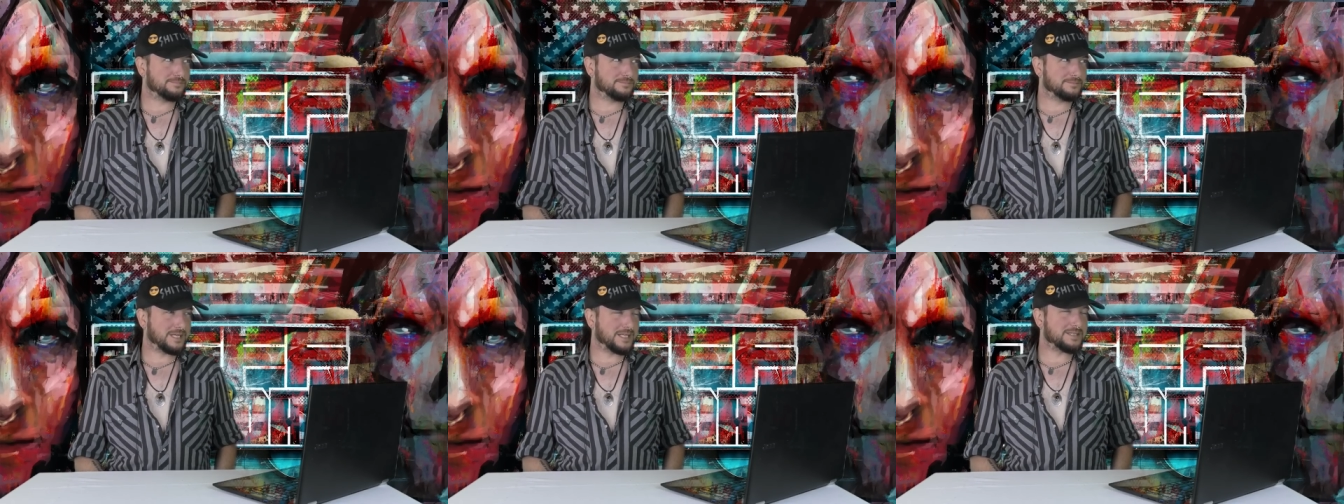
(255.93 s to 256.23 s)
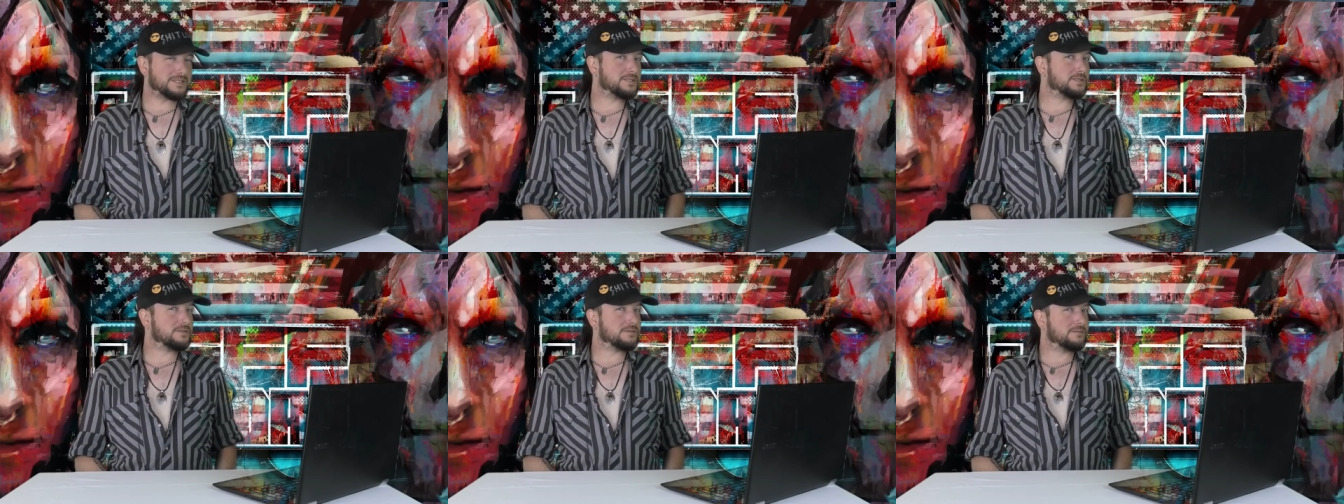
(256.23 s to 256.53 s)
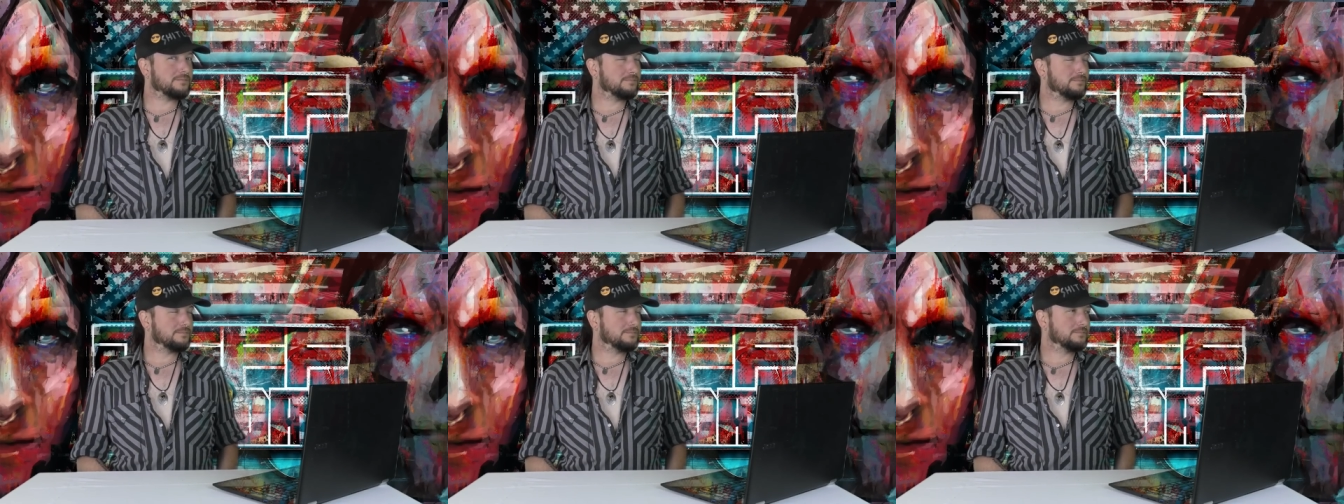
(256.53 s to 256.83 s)

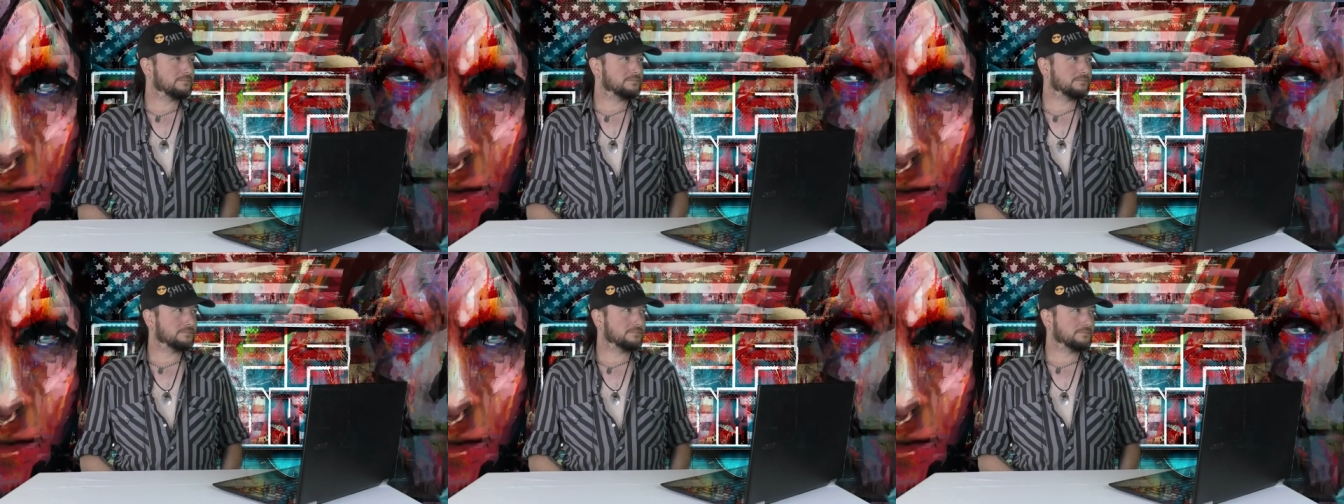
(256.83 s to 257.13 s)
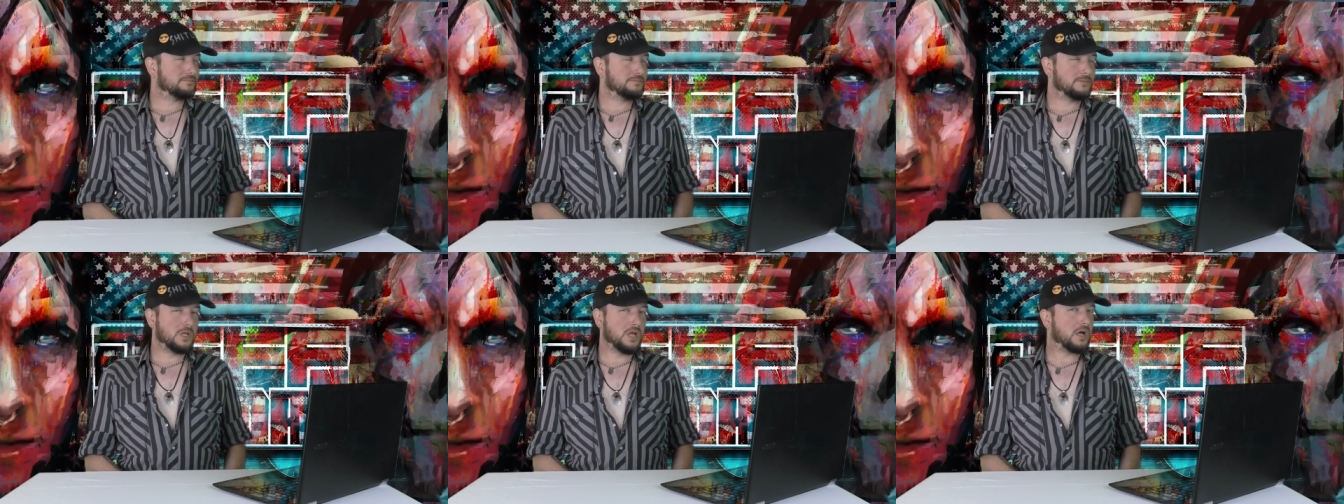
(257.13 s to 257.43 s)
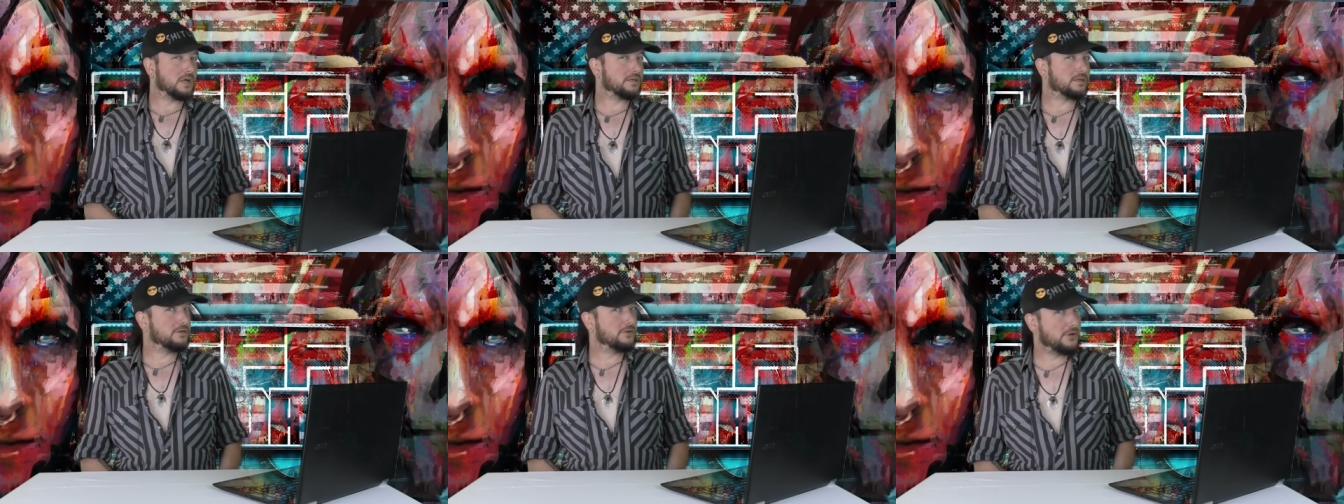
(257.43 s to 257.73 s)
That's not a